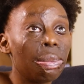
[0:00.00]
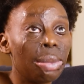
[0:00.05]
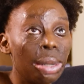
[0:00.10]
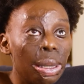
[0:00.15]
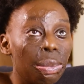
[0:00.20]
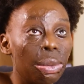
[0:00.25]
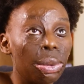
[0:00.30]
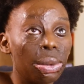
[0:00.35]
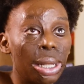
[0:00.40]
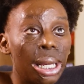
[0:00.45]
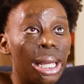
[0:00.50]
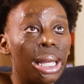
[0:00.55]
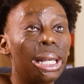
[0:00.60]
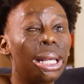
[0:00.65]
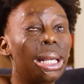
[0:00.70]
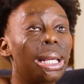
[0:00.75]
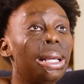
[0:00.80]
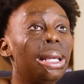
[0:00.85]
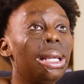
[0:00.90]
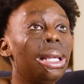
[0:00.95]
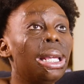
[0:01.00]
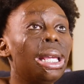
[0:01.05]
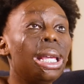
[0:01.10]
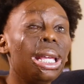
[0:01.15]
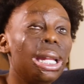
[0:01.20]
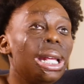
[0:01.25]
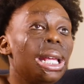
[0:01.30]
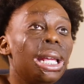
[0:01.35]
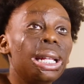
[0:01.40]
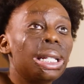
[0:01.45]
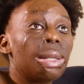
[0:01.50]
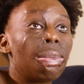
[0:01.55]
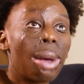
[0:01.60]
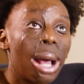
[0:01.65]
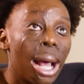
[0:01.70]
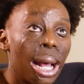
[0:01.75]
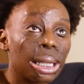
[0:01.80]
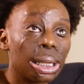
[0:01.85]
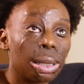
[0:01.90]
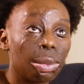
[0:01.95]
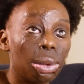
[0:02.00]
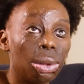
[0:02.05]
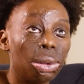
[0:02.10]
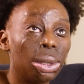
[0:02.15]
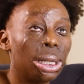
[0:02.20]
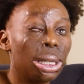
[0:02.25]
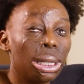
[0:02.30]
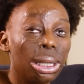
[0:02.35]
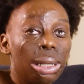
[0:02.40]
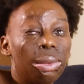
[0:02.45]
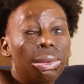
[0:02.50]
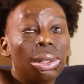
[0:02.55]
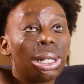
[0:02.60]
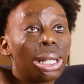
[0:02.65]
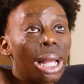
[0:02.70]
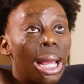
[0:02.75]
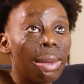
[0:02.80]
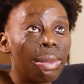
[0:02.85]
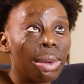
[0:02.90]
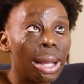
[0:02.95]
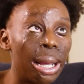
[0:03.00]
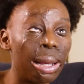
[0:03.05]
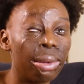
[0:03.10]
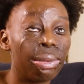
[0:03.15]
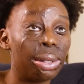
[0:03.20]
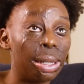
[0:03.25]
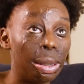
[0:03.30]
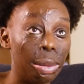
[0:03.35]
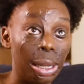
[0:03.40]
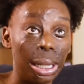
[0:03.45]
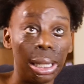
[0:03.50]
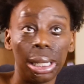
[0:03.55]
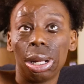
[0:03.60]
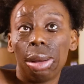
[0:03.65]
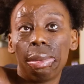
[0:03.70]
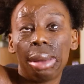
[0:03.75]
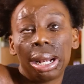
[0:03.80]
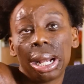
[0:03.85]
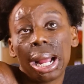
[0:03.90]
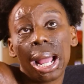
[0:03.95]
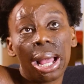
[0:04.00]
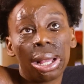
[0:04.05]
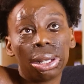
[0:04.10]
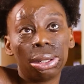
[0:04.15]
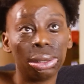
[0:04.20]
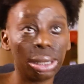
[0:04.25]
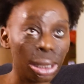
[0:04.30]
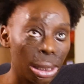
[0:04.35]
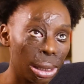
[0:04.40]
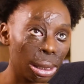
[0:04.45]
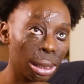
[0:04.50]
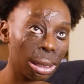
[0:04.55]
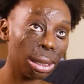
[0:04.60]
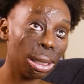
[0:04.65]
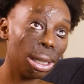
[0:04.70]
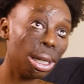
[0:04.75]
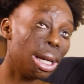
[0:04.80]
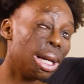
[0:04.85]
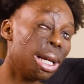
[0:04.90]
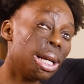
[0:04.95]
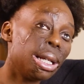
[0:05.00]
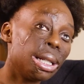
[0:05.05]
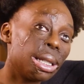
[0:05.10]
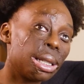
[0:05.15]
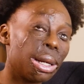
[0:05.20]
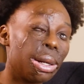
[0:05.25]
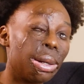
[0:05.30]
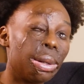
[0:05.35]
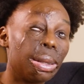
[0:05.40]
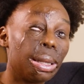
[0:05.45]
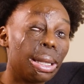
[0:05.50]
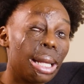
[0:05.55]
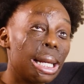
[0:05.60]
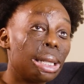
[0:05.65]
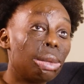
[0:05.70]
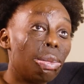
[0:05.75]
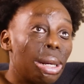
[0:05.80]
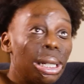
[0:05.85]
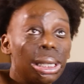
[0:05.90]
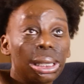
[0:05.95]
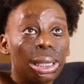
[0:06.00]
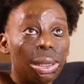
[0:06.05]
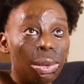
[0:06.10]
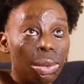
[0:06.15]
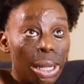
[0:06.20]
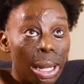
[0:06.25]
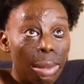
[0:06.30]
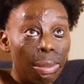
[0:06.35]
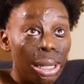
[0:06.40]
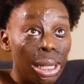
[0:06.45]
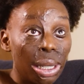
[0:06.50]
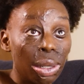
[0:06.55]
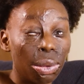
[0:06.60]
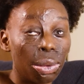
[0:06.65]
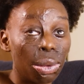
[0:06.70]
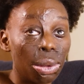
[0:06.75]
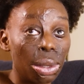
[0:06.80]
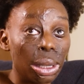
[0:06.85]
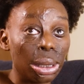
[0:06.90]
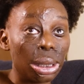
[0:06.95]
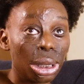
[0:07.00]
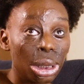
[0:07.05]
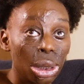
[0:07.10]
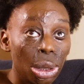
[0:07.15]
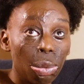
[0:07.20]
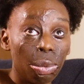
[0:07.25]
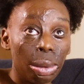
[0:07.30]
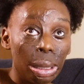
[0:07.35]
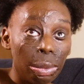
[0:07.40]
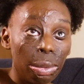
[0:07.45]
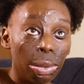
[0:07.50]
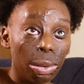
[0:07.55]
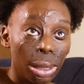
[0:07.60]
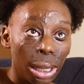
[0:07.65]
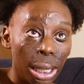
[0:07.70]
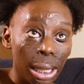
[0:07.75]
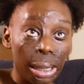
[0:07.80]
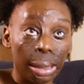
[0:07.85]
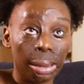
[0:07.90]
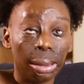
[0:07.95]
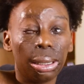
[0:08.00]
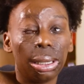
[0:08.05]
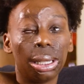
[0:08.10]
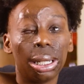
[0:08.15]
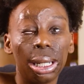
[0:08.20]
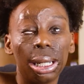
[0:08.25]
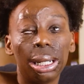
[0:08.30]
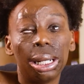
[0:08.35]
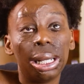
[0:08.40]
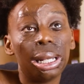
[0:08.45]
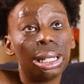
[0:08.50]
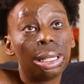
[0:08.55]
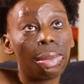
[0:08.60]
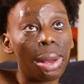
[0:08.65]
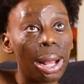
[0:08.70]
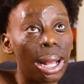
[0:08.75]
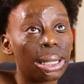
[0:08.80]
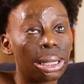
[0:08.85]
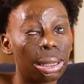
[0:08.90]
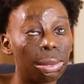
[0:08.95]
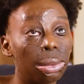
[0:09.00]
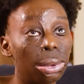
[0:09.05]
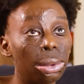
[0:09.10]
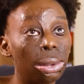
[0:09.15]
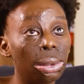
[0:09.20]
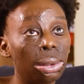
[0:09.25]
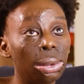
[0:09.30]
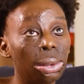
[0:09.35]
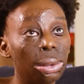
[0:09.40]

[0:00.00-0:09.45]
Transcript: people that it is possible to live your life confidently, no matter how you look. So that's basically what I'm here for, is to show people that it is possible.